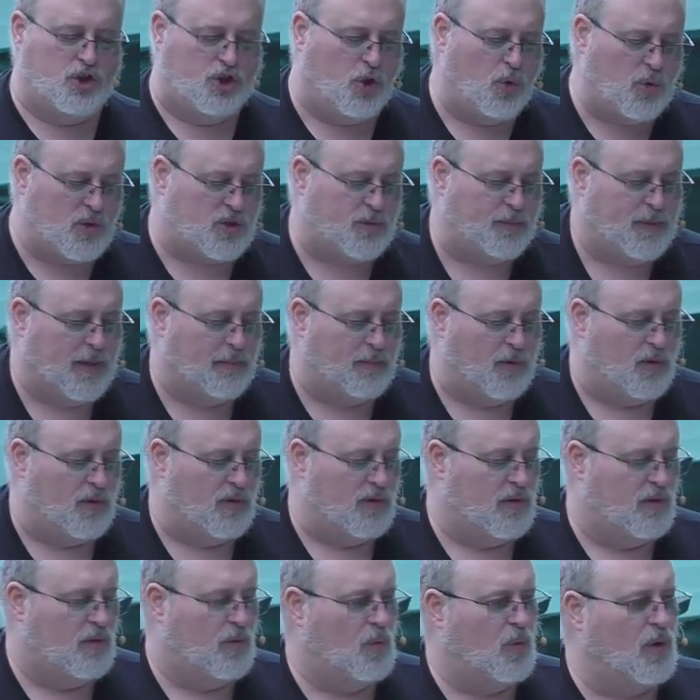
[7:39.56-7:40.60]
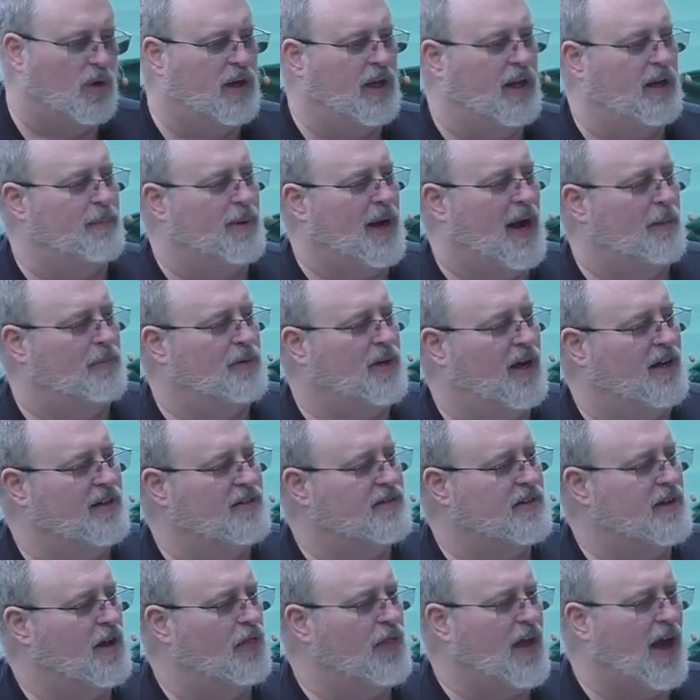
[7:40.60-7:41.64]
And, and, and, of course, we call him John the
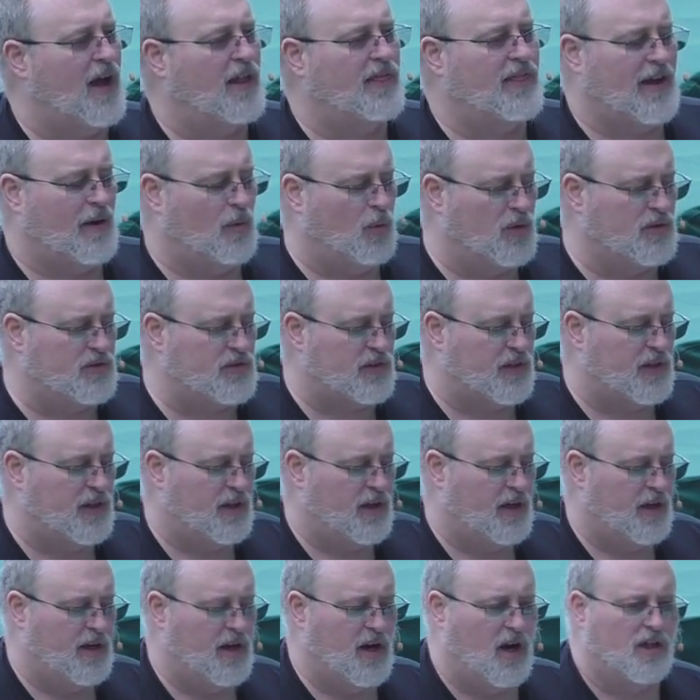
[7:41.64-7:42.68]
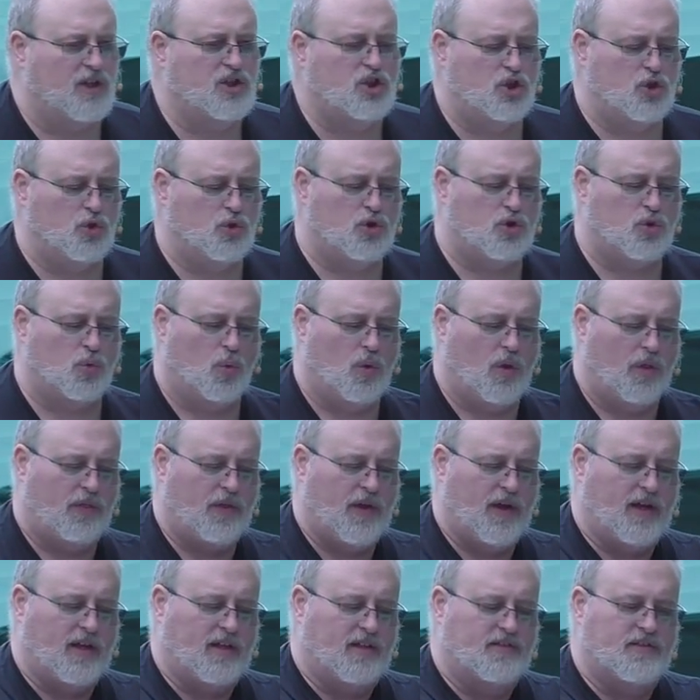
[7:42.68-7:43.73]
Baptist because that's what he was doing. He was
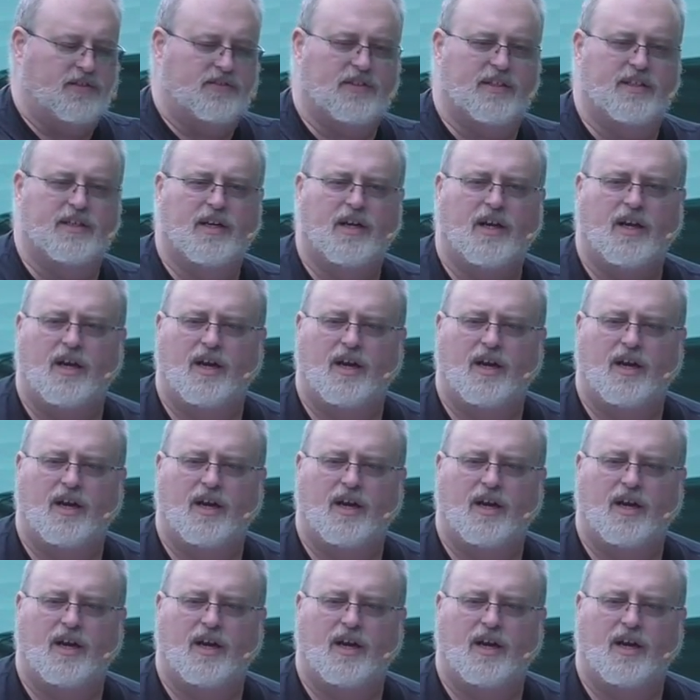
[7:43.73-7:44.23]
baptizing people.